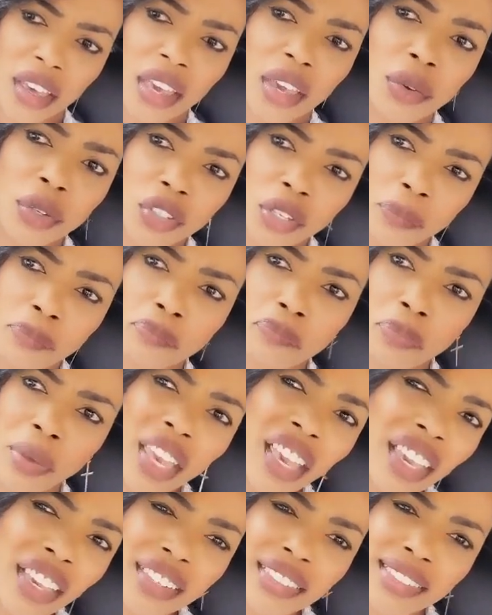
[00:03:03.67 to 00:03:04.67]
It was a
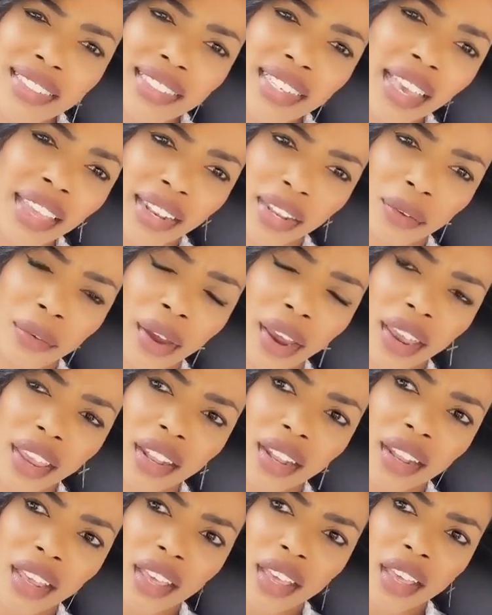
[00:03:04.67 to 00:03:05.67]
big city,
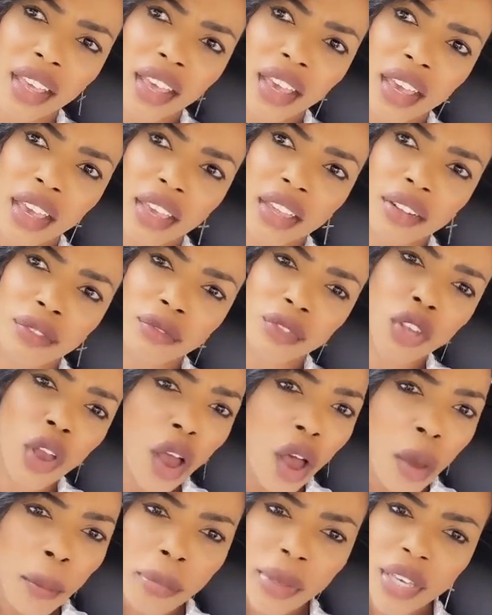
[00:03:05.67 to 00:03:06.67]
right?
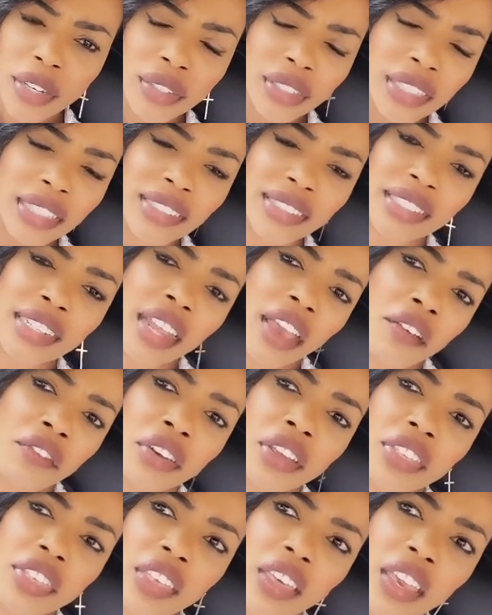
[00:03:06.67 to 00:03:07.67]
Tall buildings and
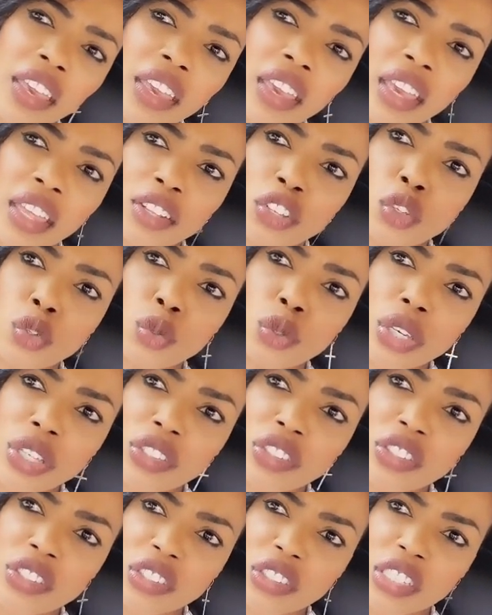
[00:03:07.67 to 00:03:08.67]
everything. And you
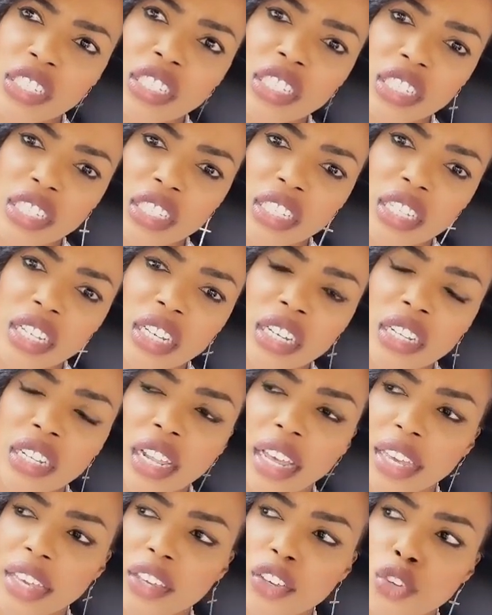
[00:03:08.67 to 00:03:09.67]
could see,
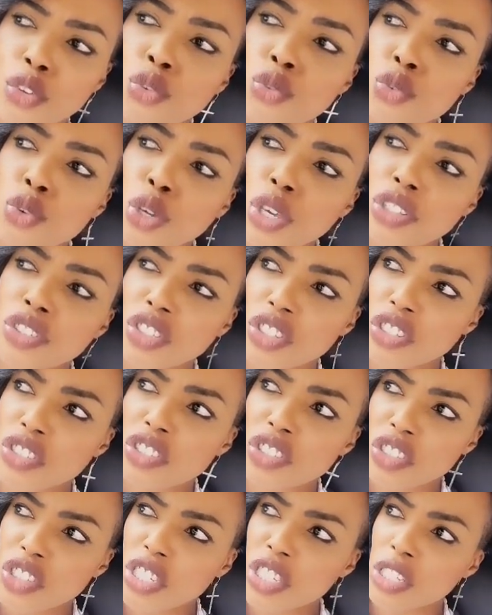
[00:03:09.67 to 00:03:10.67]
like, you, you can just
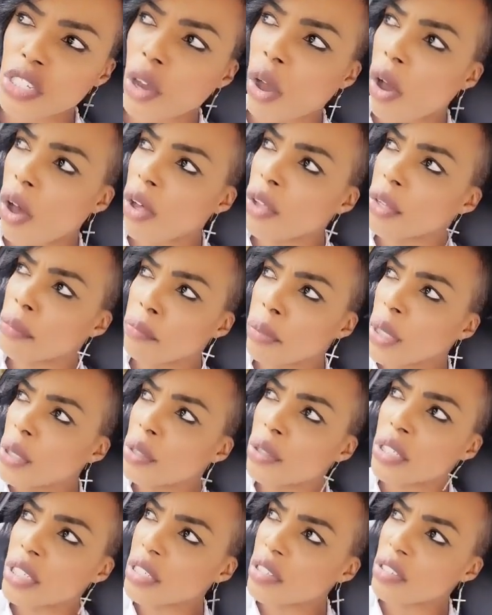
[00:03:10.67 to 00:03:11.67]
see all the
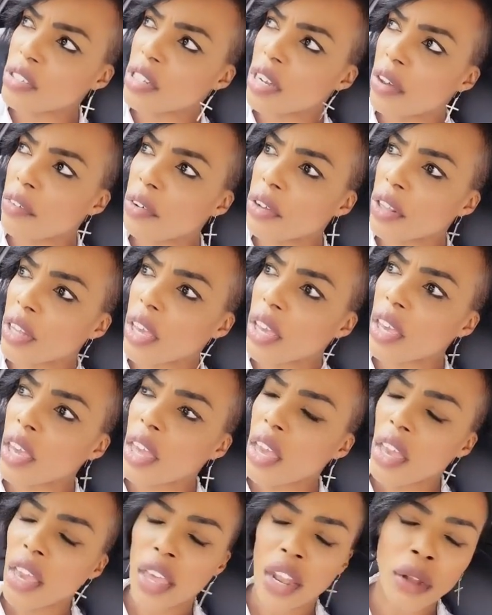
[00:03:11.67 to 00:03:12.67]
buildings and everything.
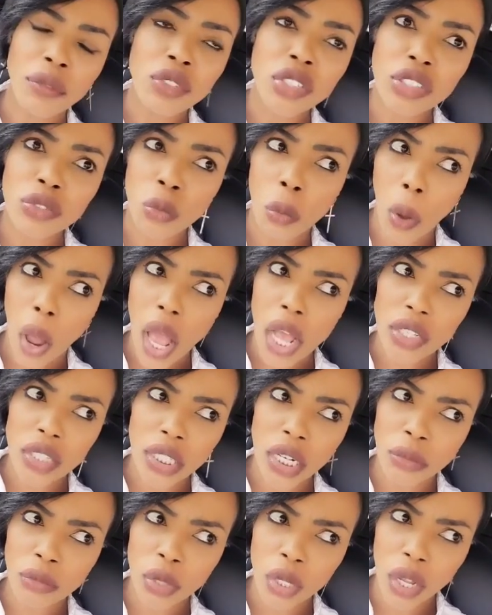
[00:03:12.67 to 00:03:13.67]
And I'm just
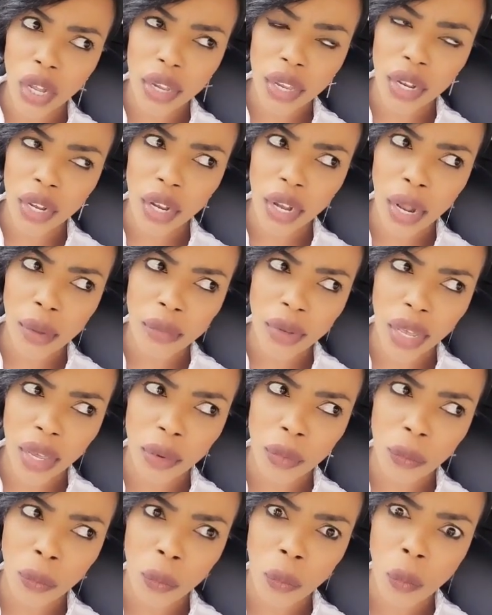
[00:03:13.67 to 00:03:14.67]
watching, I'm looking, and I'm
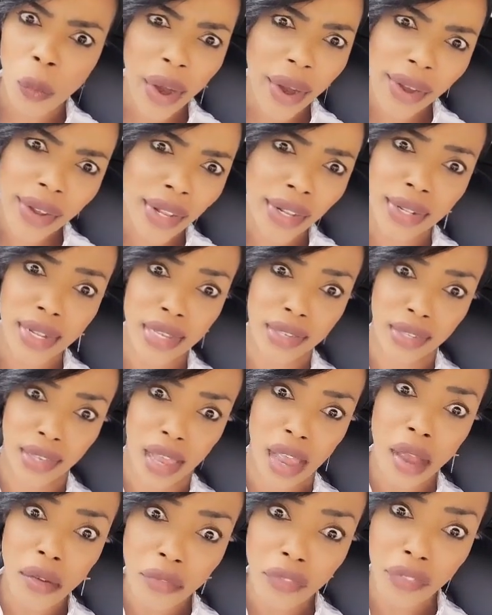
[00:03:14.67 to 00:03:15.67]
like, where did this
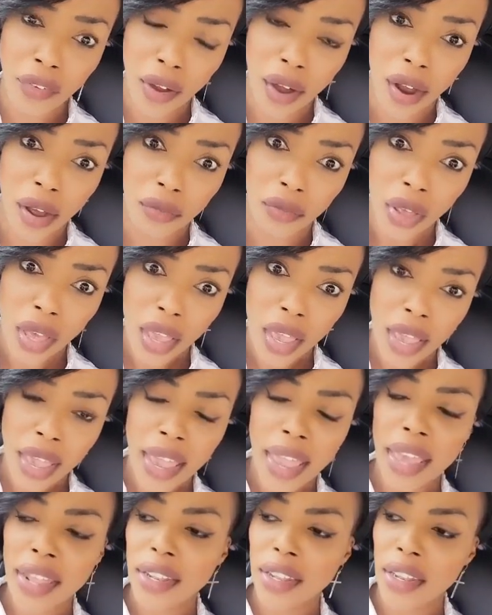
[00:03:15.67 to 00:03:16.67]
come from?
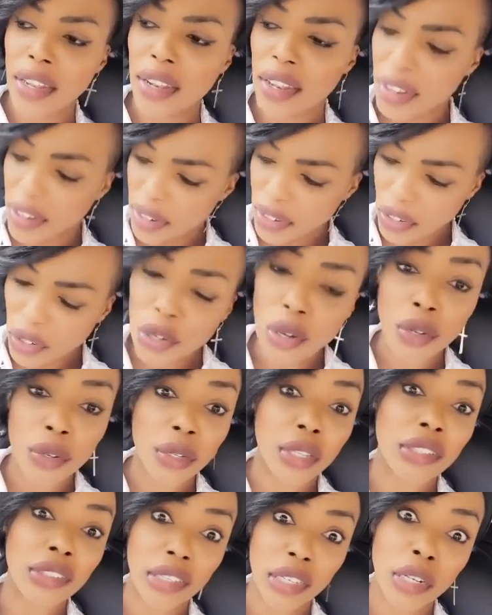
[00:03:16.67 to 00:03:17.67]
And, you know,
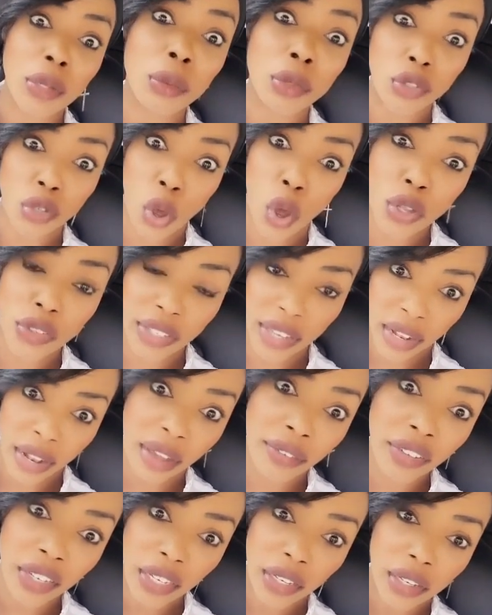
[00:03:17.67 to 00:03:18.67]
the city was called Tel
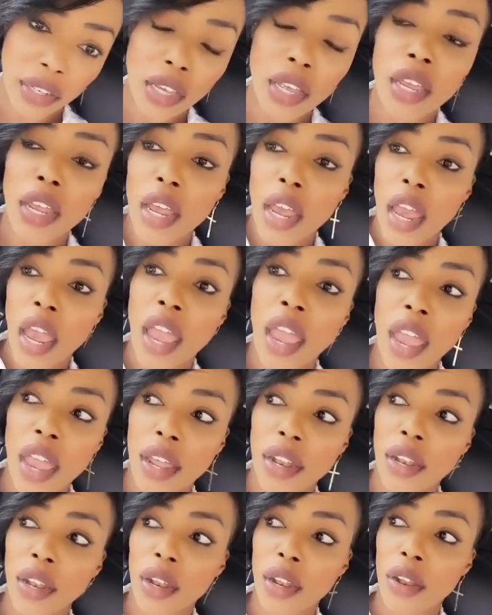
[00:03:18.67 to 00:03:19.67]
Aviv.
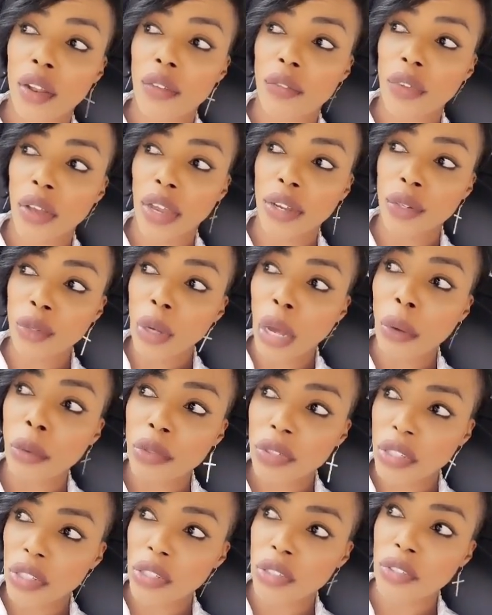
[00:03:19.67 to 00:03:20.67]
And I knew I
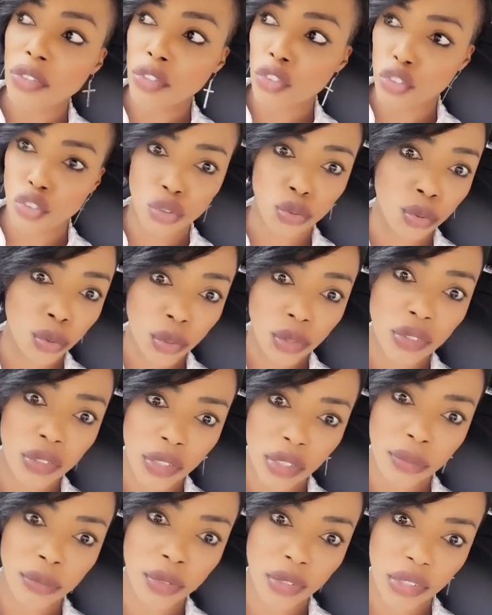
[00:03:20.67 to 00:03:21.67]
was in a
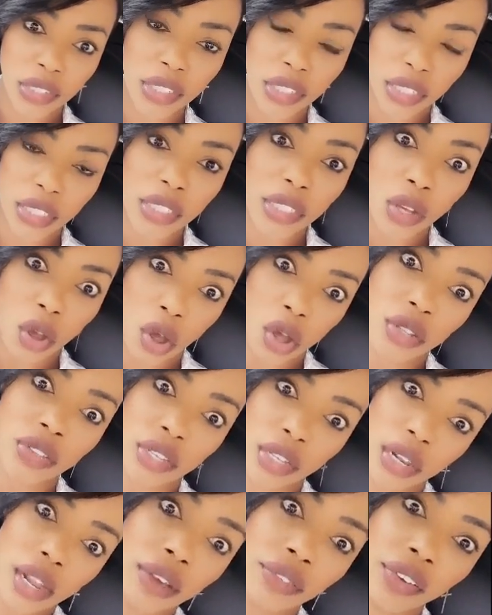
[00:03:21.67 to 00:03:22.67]
Jerusalem city called
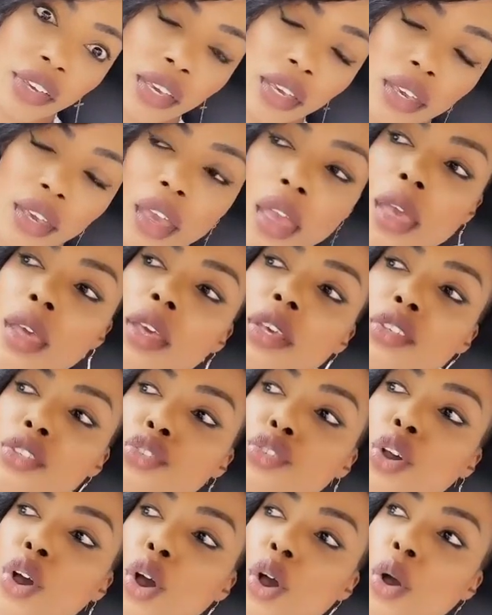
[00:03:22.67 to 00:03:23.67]
Tel Aviv.
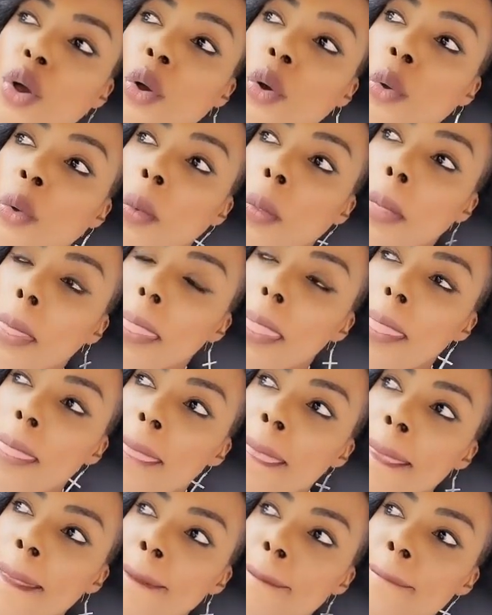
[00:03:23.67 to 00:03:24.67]
So
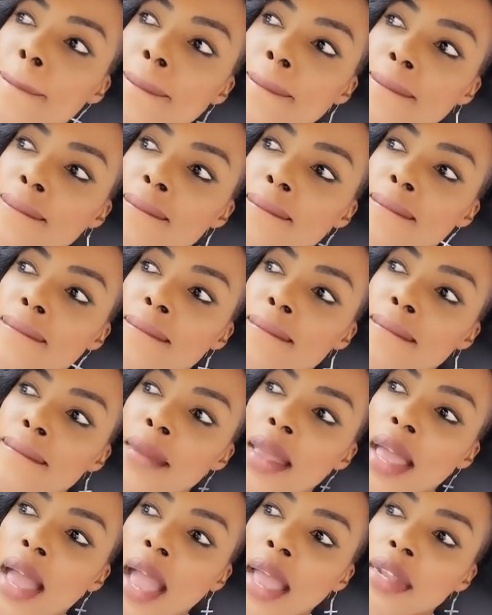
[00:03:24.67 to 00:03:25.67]

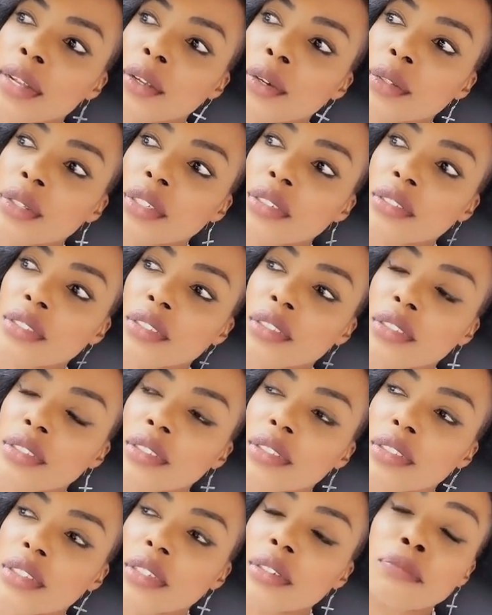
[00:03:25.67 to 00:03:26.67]
I noticed
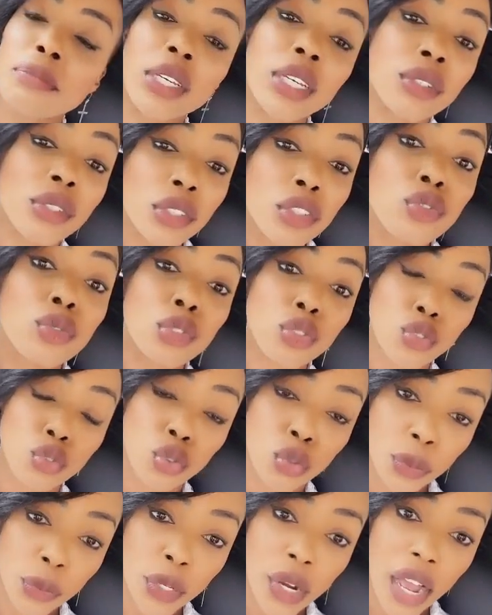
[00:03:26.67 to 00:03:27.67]
the buildings were
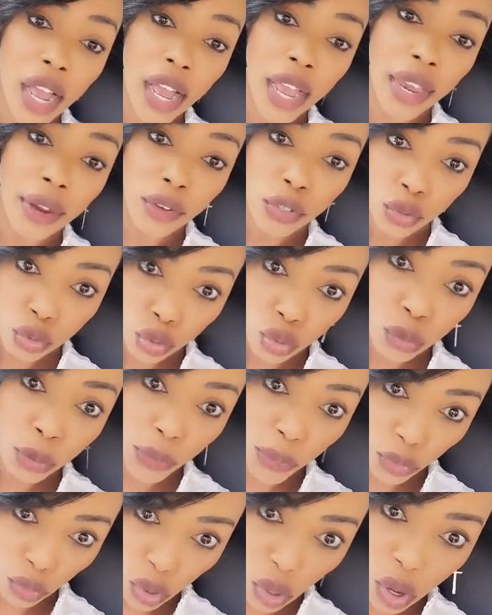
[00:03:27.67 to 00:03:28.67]
super high,
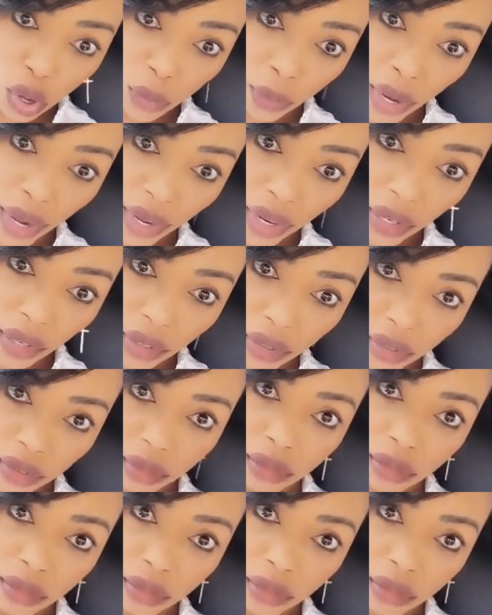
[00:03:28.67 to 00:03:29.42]
super tall, right?